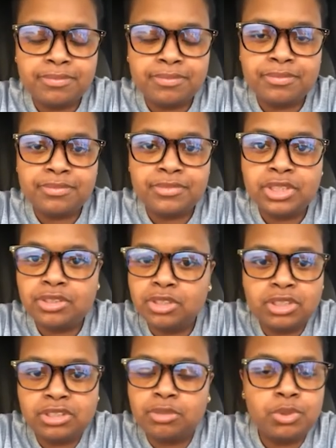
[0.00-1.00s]
Fan of just, the
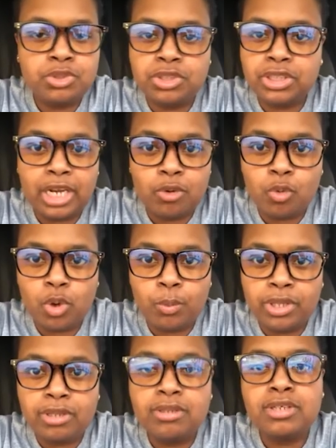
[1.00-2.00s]
music. Just music I grew up
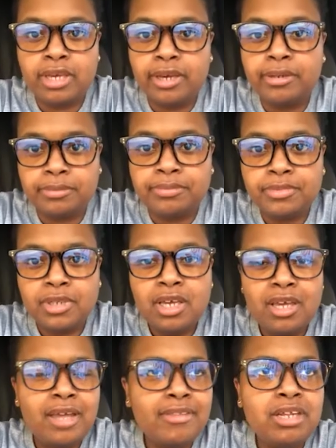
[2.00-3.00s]
with, yeah.
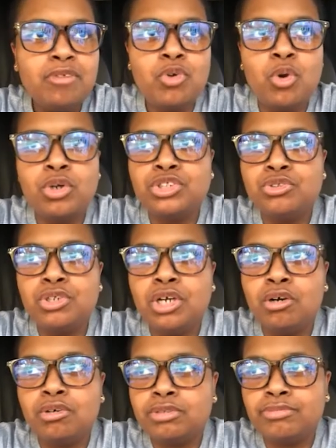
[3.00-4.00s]
Um, and then of um, course, you
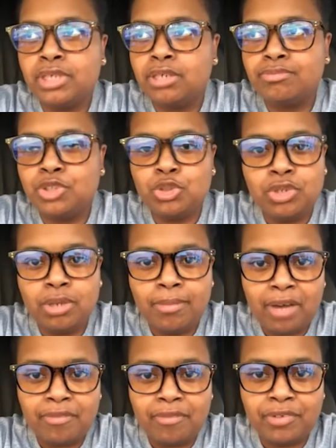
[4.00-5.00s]
know, the Junior
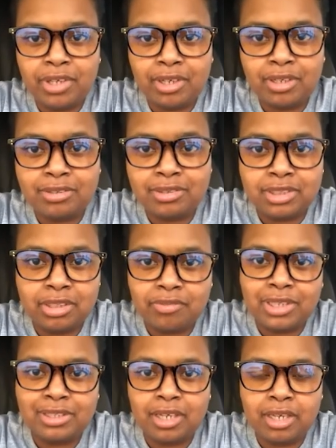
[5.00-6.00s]
Mafia and stuff
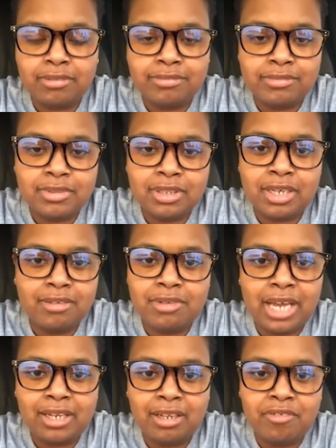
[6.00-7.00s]
like that. You
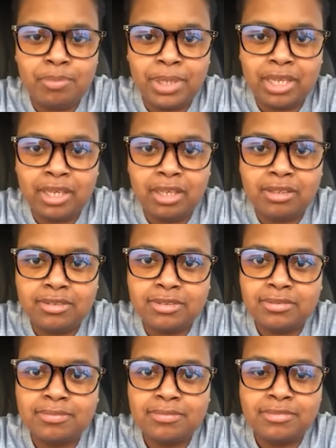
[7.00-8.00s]
gotta right. love Biggie.
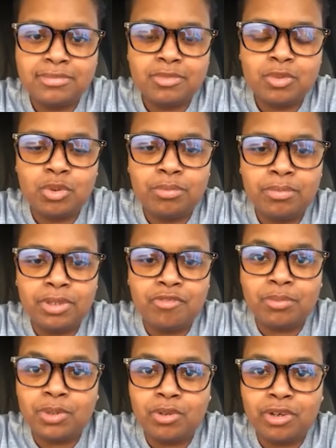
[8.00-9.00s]
Brooklyn, you know,
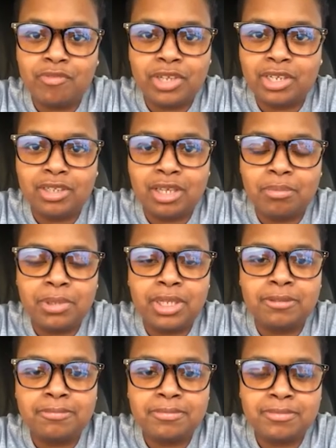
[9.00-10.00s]
mm-hmm. shout out to Biggie.
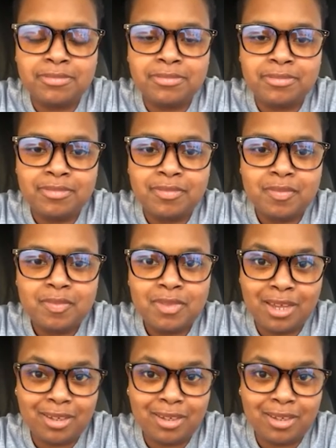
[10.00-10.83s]
You know, rest in peace.